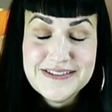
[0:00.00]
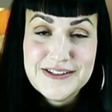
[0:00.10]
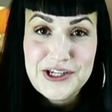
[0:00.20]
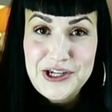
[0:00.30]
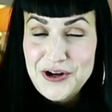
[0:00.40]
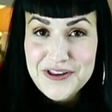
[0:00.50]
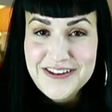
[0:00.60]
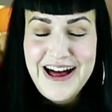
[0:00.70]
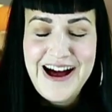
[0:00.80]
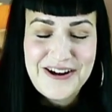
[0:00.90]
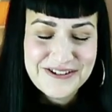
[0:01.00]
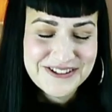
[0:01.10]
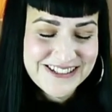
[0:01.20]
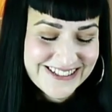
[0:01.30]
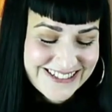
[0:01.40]
secure the
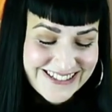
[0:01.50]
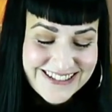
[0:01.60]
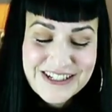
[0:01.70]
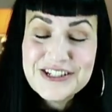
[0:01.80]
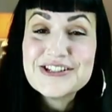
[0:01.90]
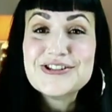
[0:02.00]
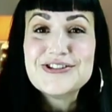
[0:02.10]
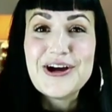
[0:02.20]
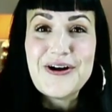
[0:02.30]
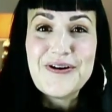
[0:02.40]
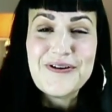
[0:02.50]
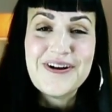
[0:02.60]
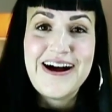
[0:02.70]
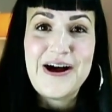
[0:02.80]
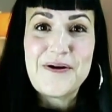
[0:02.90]
cloud. So
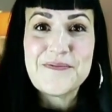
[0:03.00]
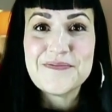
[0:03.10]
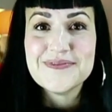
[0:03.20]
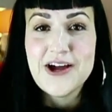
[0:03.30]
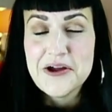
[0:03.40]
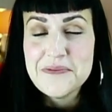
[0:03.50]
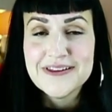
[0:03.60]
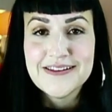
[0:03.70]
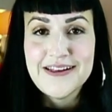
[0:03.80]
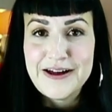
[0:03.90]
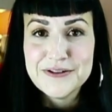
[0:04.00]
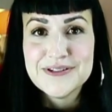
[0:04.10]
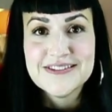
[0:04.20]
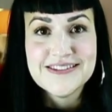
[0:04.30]
talking about the clouds